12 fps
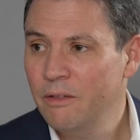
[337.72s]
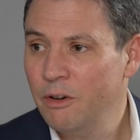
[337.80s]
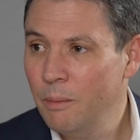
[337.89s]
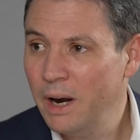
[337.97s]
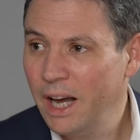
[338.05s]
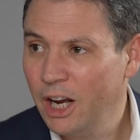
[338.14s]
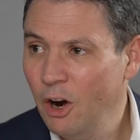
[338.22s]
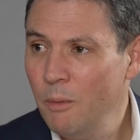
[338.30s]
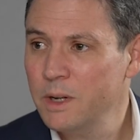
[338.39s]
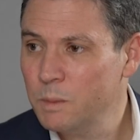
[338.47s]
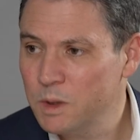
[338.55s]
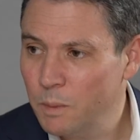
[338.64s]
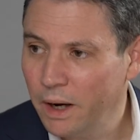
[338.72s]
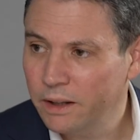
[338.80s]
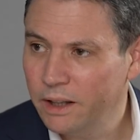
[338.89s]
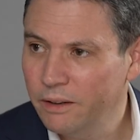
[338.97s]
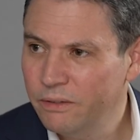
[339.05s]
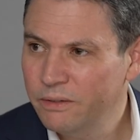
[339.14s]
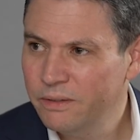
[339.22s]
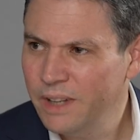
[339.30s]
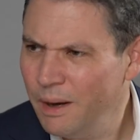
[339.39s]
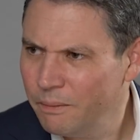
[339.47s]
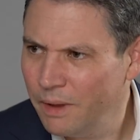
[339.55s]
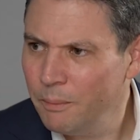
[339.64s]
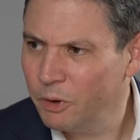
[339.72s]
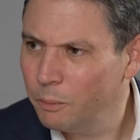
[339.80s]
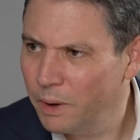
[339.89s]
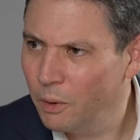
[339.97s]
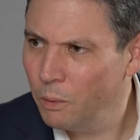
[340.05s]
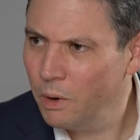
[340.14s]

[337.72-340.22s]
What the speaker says: From an economics perspective, that must be a